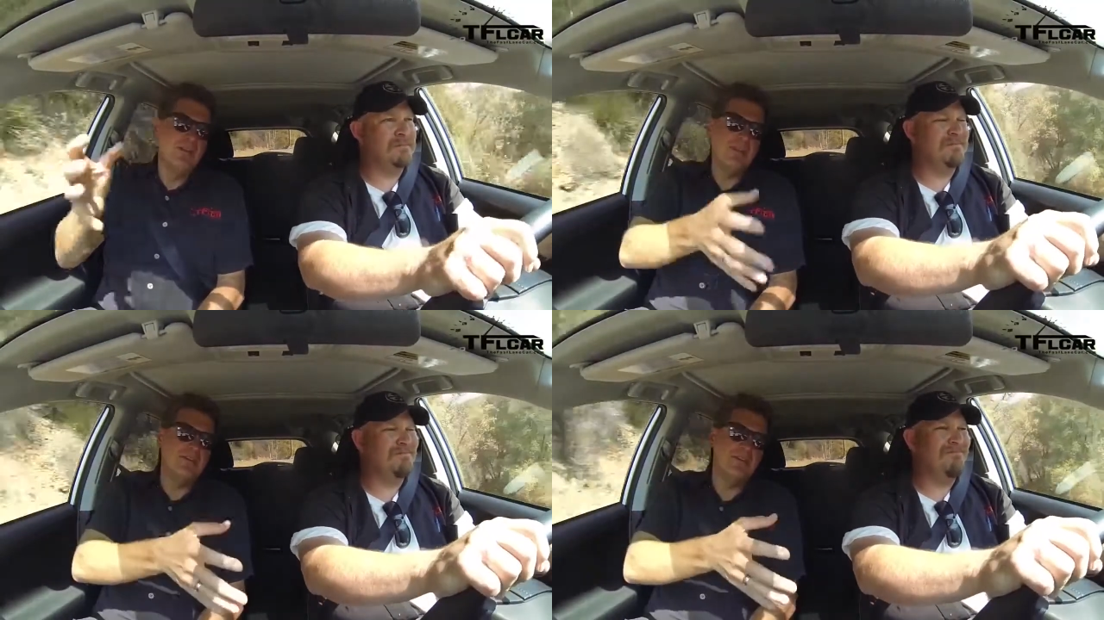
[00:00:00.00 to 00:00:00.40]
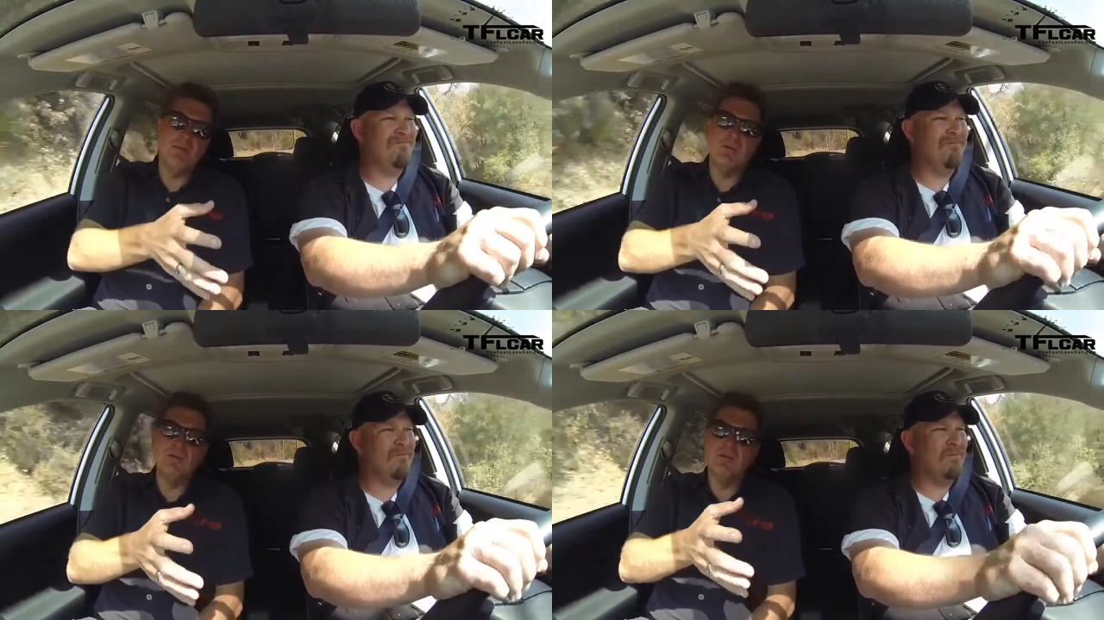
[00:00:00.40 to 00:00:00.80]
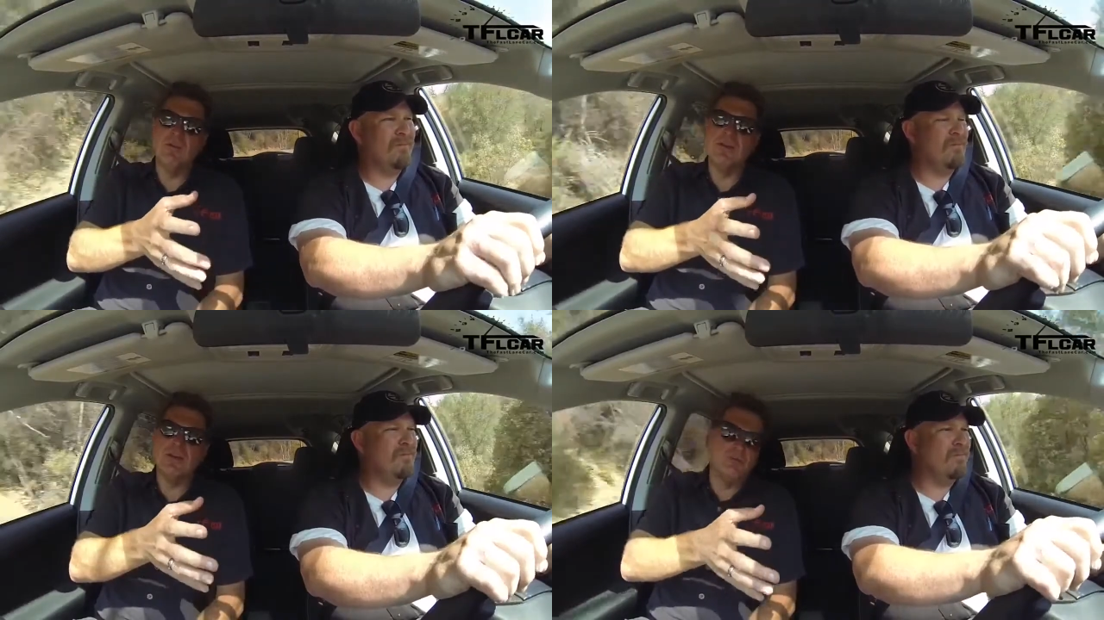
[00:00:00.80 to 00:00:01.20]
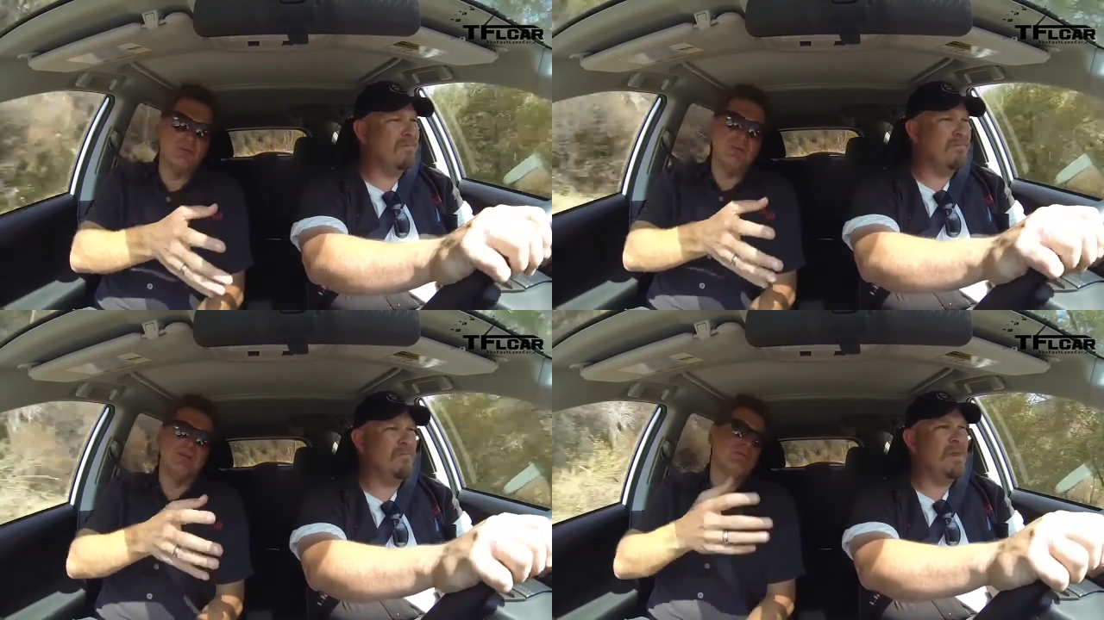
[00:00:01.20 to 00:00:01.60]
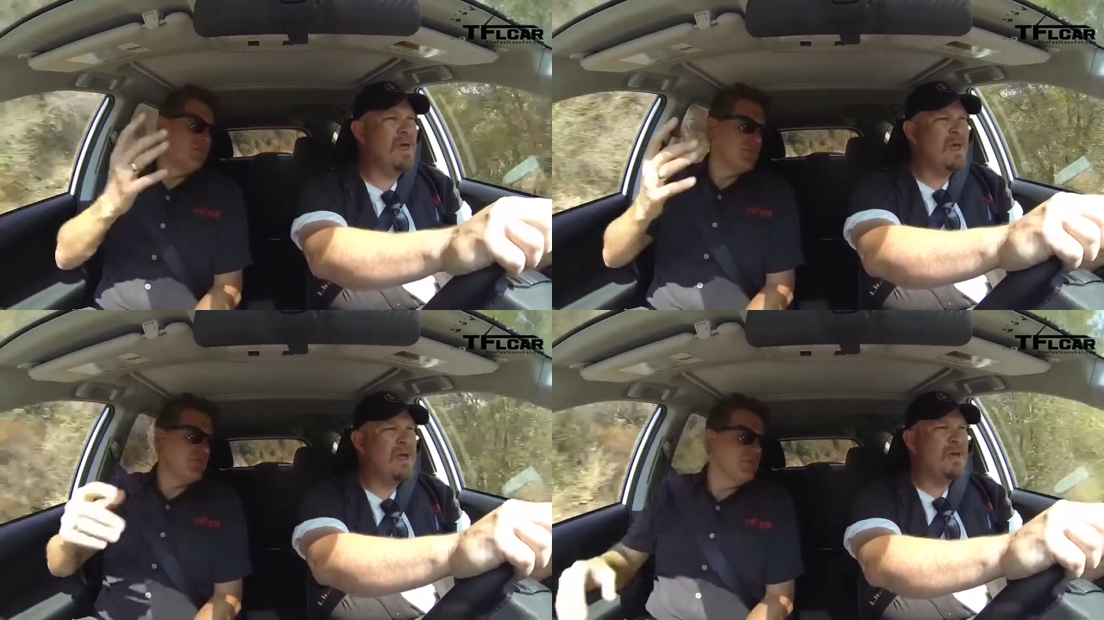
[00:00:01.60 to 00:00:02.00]
Speaker 1: This is probably more like a 3.
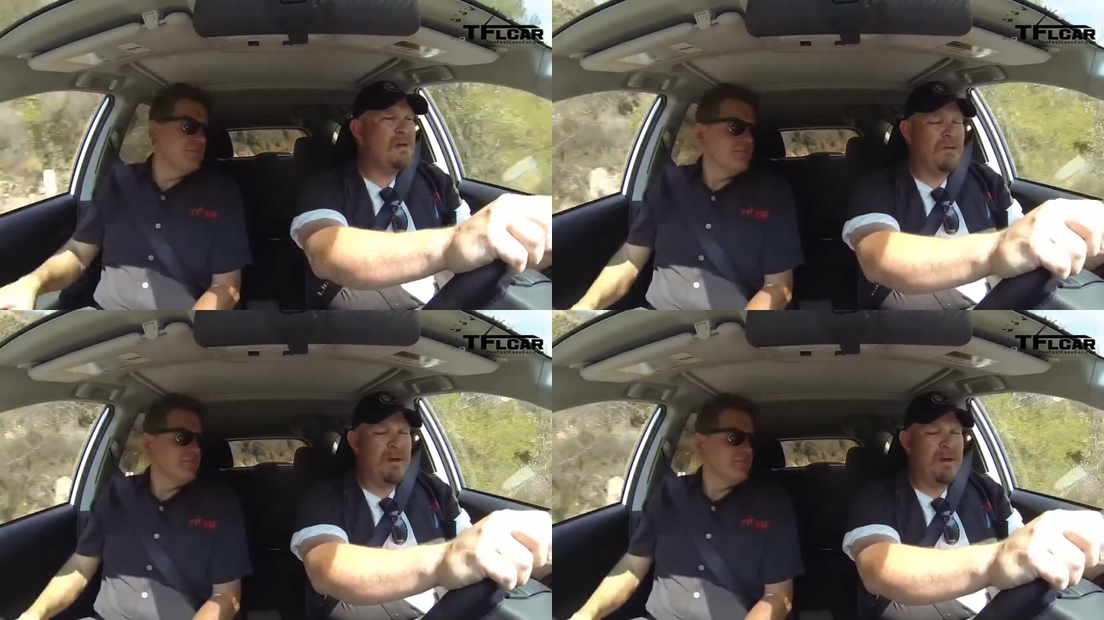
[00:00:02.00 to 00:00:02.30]
Would you agree?